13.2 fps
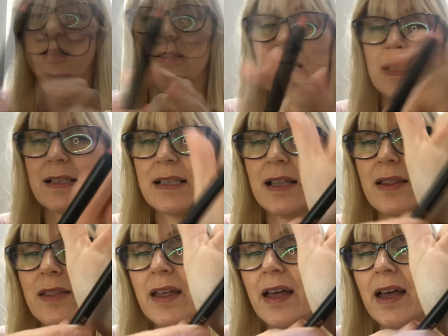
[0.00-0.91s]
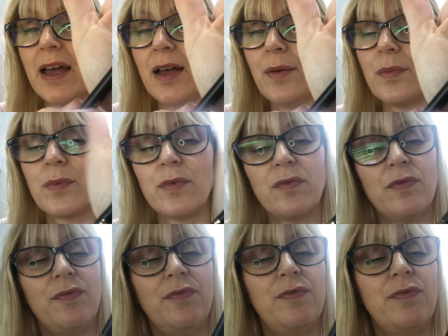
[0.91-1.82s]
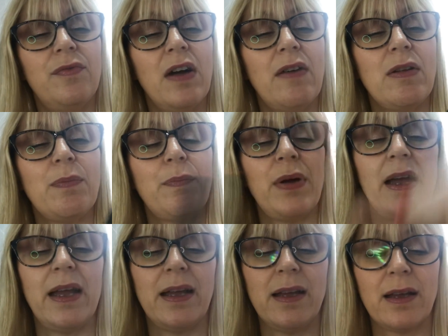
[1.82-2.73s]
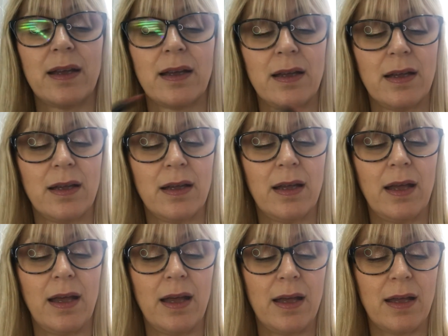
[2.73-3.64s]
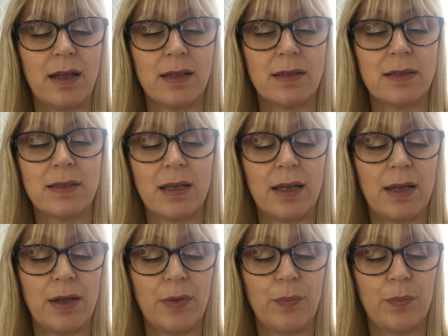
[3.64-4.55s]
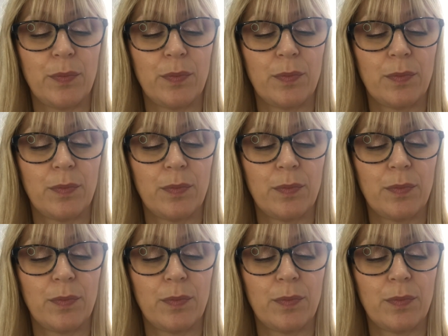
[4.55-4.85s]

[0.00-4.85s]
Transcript: So that's it there very pink and um,